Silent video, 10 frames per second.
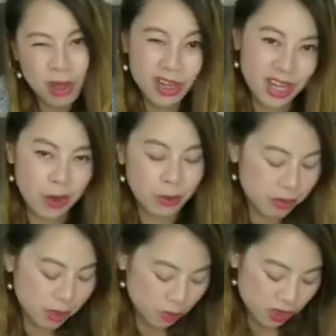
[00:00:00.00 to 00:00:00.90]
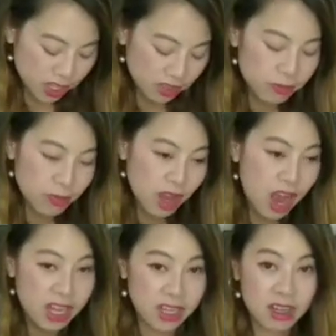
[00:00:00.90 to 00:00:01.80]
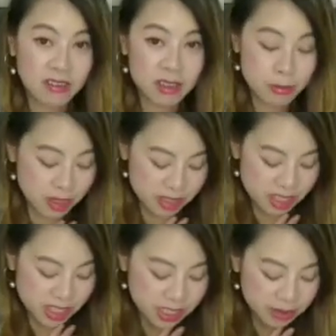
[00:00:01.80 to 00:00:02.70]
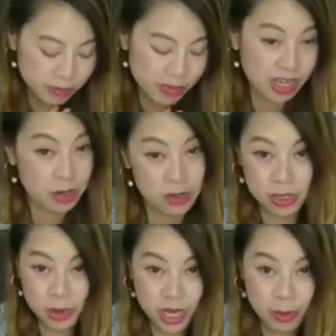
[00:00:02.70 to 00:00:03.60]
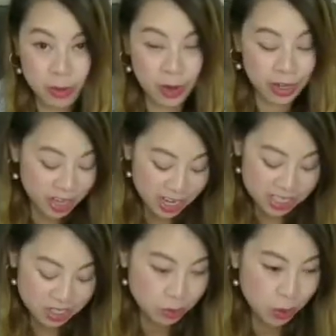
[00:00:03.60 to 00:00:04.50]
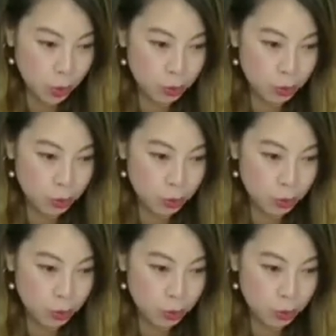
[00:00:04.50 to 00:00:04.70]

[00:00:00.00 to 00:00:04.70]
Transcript: But I don't care what people think. I love it personally, and I'll still keep wearing it. I still